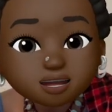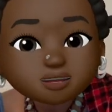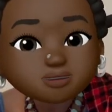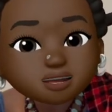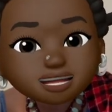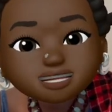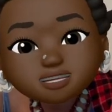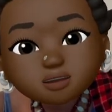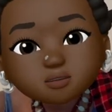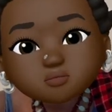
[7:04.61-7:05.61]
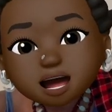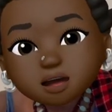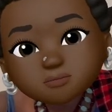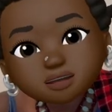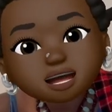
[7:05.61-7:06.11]
So this is a
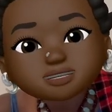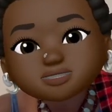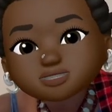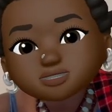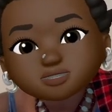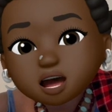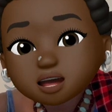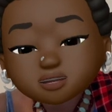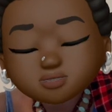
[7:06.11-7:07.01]
great place to start.